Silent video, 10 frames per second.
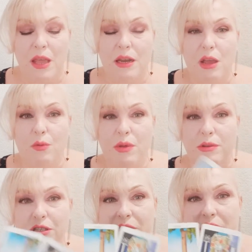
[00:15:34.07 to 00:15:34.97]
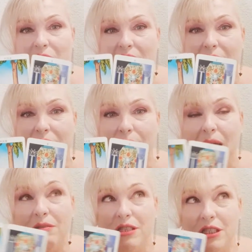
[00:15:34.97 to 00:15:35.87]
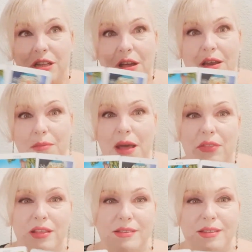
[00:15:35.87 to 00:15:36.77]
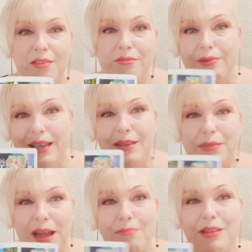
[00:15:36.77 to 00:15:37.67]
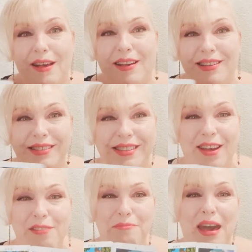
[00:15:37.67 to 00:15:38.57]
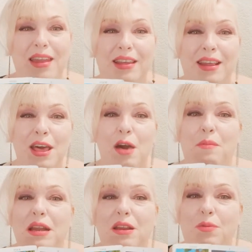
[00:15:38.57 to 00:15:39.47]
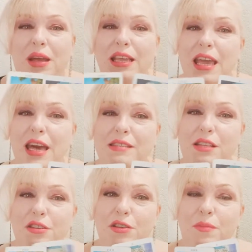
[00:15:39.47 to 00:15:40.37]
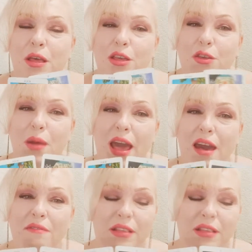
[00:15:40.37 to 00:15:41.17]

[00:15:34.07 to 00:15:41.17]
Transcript: Now, we were just talking, I was just talking about this, not we, but I'm talking to y'all about it. But anyway, yeah, so you, you have